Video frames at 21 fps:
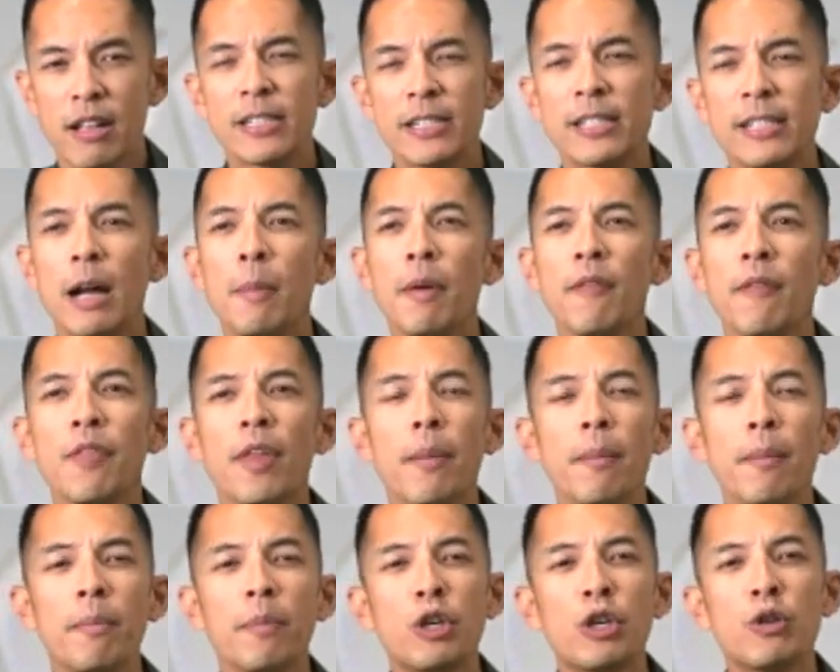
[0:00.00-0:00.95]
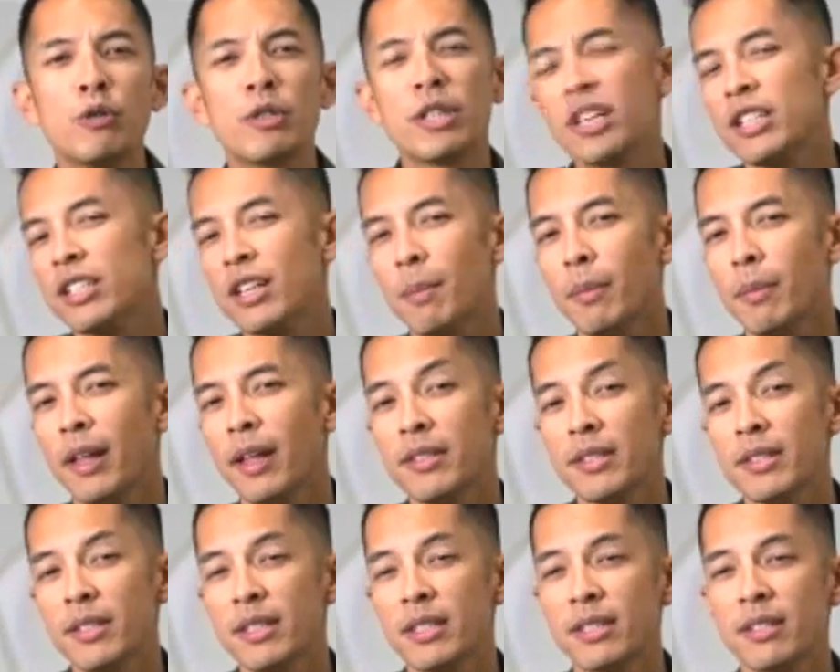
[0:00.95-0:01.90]
Some of them, using some
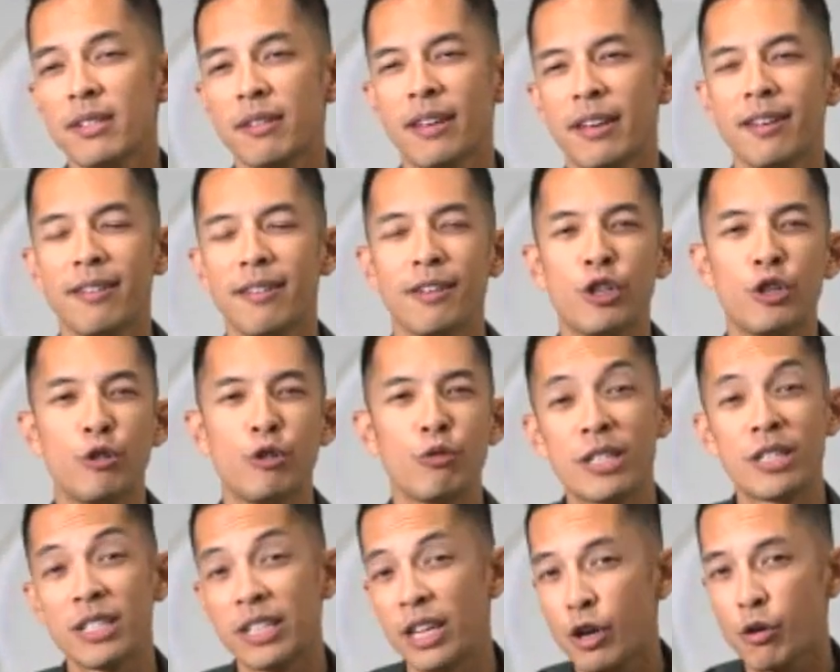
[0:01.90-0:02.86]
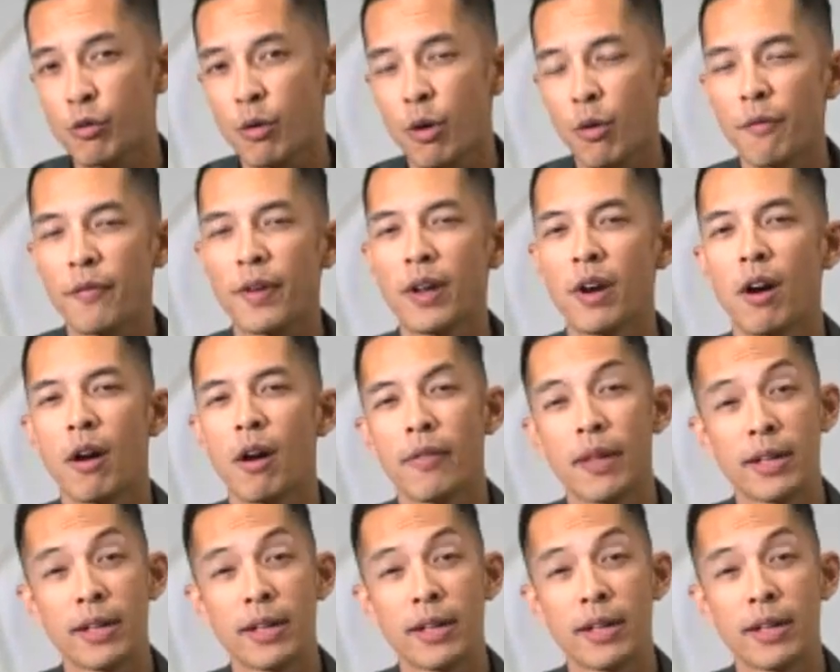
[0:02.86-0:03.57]
lenses, can do synchro VR.